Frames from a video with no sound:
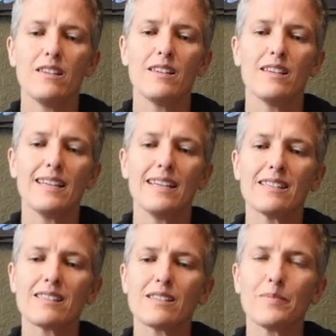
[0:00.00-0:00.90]
it
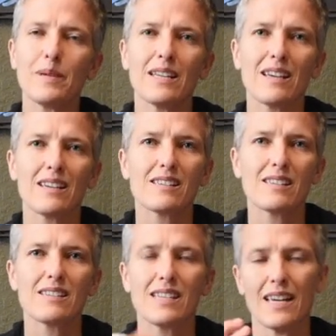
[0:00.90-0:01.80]
needs to be nice
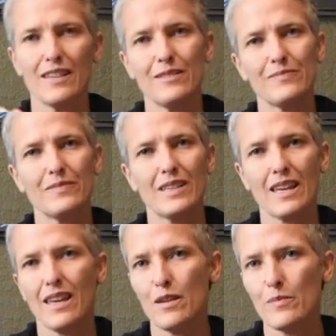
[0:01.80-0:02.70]
and tight. It
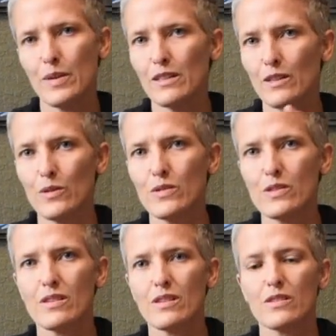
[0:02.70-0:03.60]
can't be
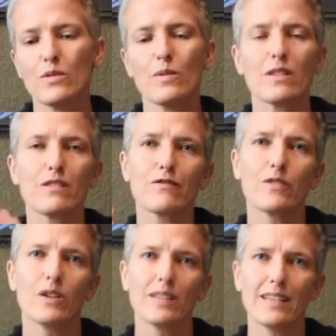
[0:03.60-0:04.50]
loose to where they're
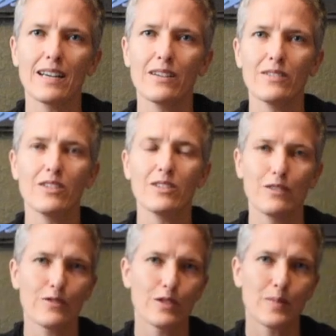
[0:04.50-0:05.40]
falling out all
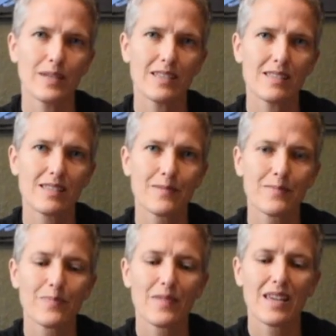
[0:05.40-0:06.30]
over the place.
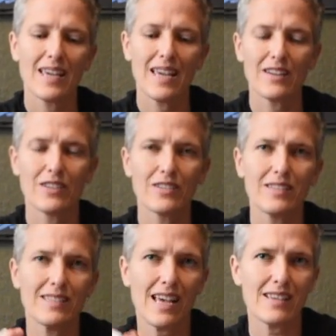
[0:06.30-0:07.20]
And a good
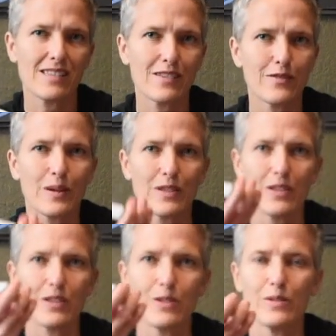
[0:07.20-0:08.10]
test of whether
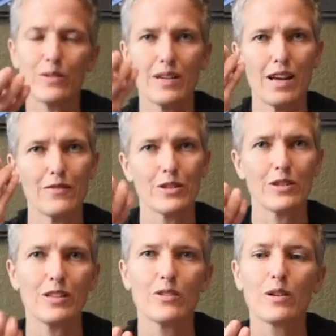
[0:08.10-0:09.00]
you have a
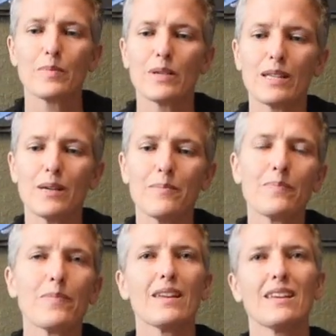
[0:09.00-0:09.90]
good grip on them
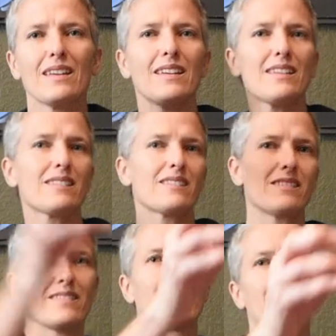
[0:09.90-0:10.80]

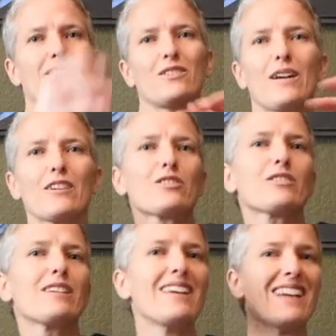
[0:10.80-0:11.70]
is to
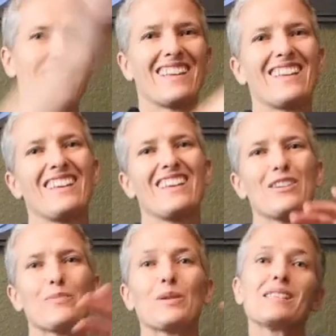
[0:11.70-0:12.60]
actually
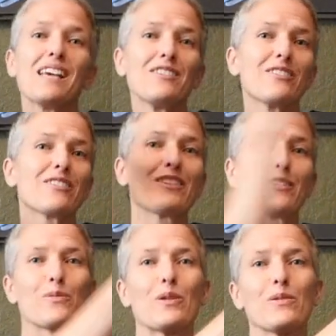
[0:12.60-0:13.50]
pretend you're going to
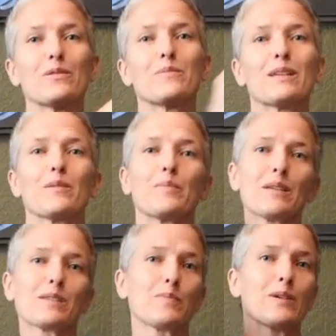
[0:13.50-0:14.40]
throw them like a
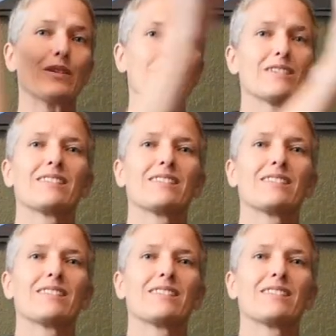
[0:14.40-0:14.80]
baseball